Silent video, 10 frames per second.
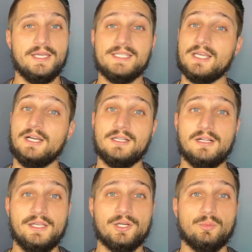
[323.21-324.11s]
It's
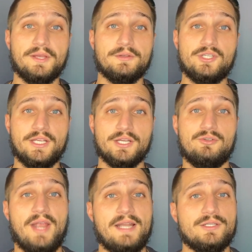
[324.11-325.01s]
unclear whether she
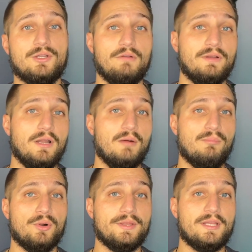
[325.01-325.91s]
contracted COVID
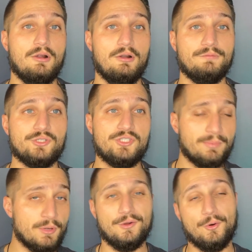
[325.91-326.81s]
aboard the Carnival
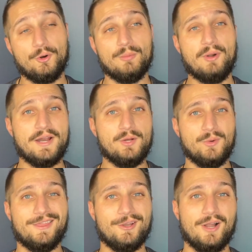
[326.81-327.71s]
ship or brought it
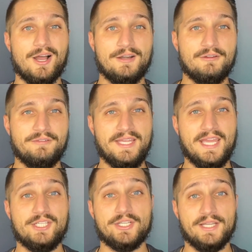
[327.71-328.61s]
with her on her
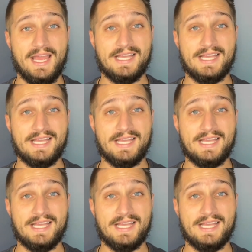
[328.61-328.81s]
vacation,